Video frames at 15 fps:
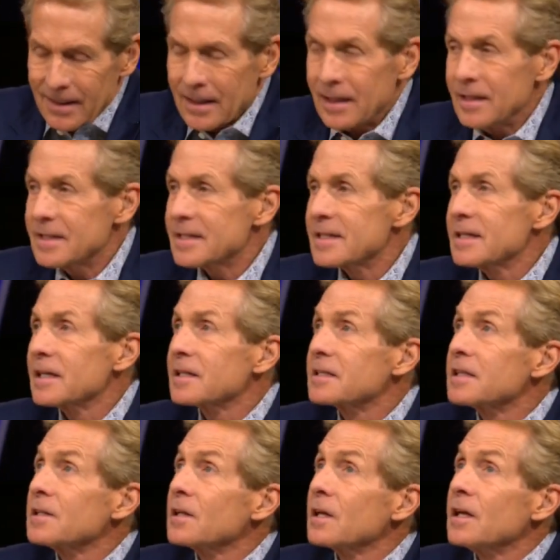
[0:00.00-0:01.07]
He's
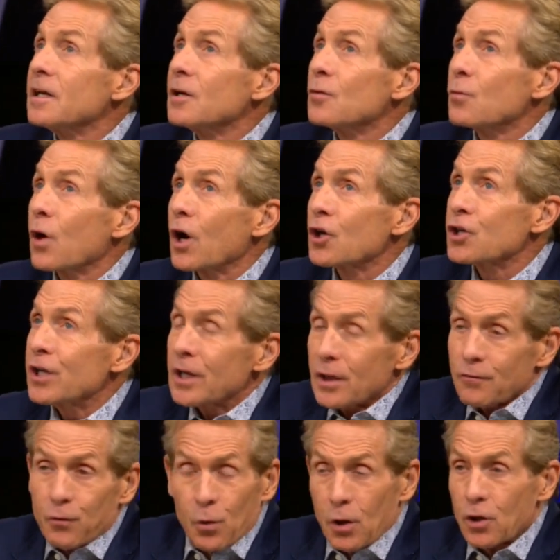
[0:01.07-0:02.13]
6th in the league in rushing, and
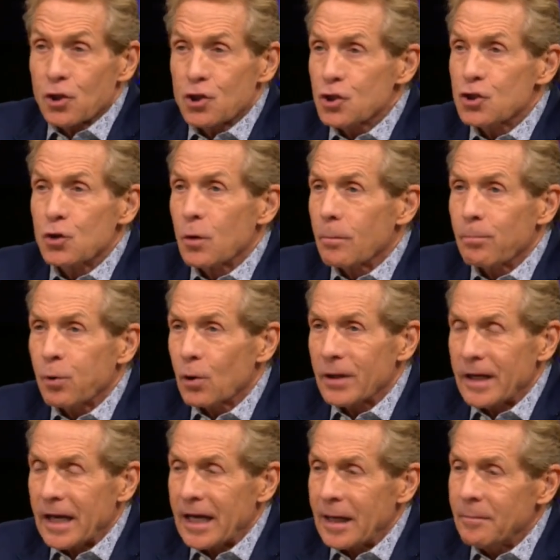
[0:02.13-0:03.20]
if we want to just do it per game,